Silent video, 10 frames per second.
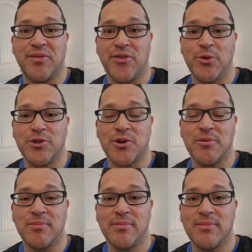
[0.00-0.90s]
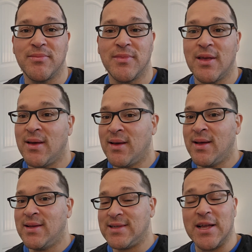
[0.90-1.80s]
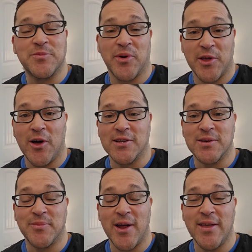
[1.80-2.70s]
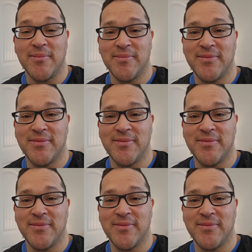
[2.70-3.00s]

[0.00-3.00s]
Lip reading: future. Sounds pretty awesome, right?